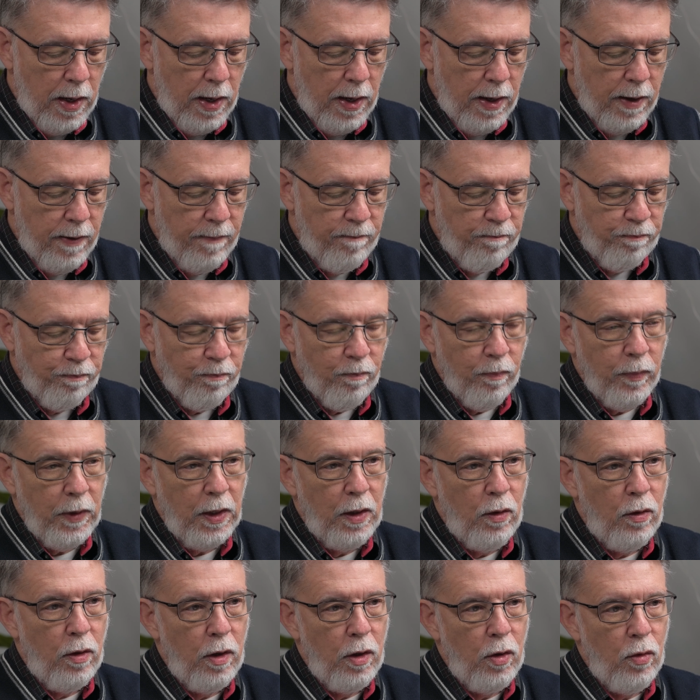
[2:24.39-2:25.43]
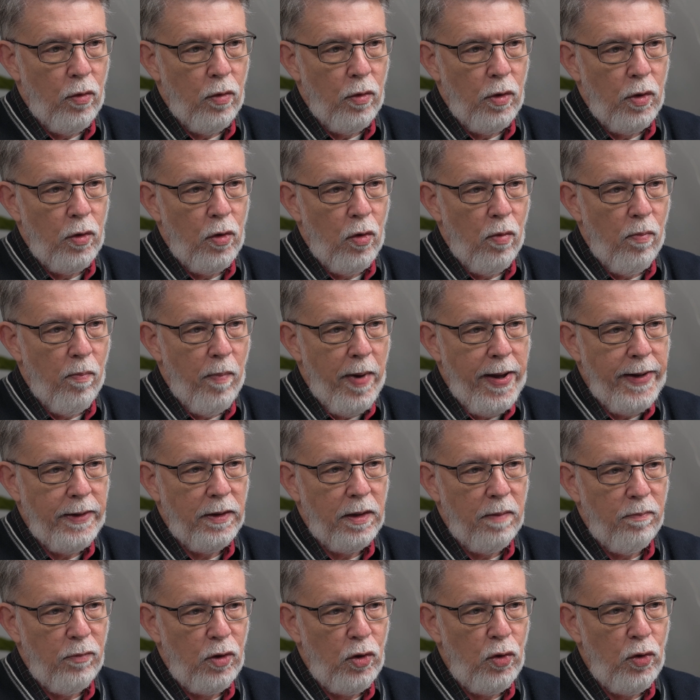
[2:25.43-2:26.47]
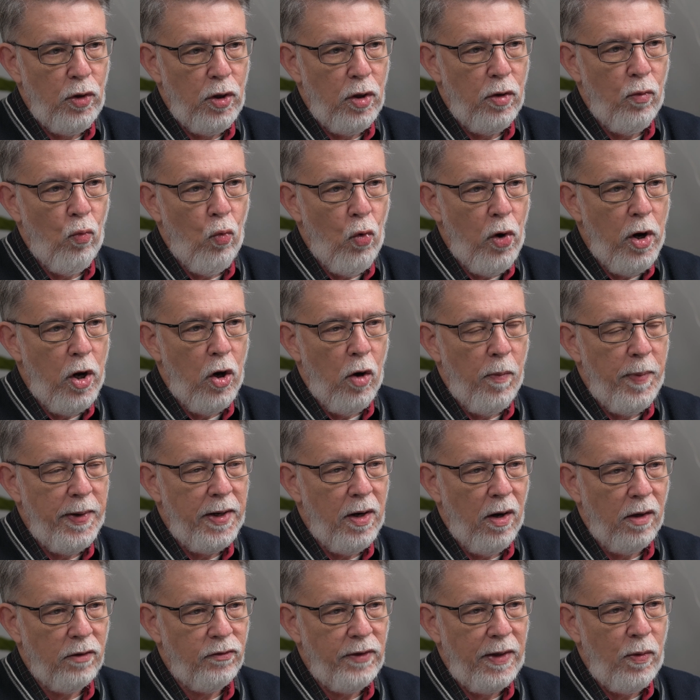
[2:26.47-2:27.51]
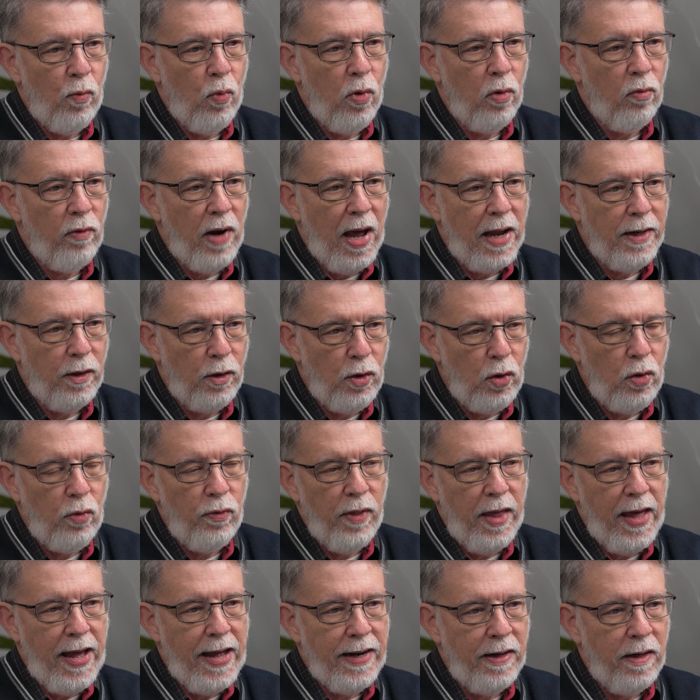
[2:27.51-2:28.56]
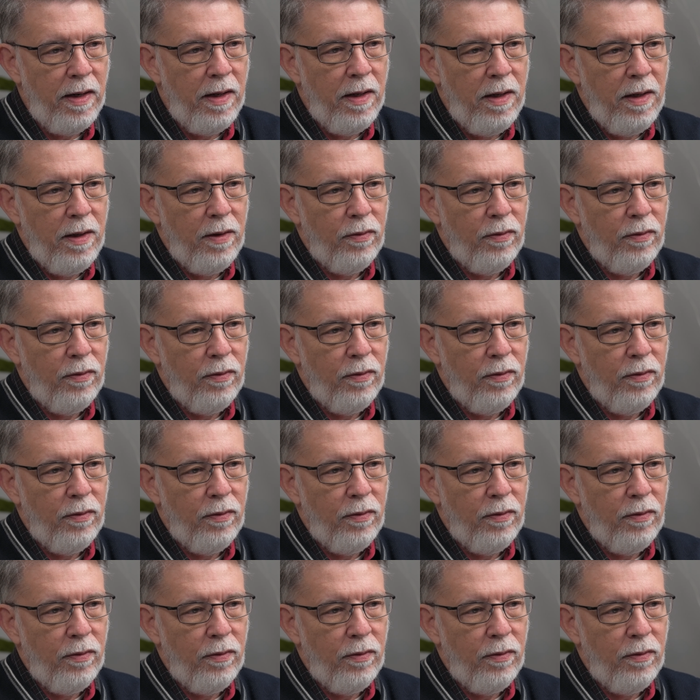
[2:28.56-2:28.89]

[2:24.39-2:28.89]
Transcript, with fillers: uh, you, you, you don't make them do your will because they will not do that.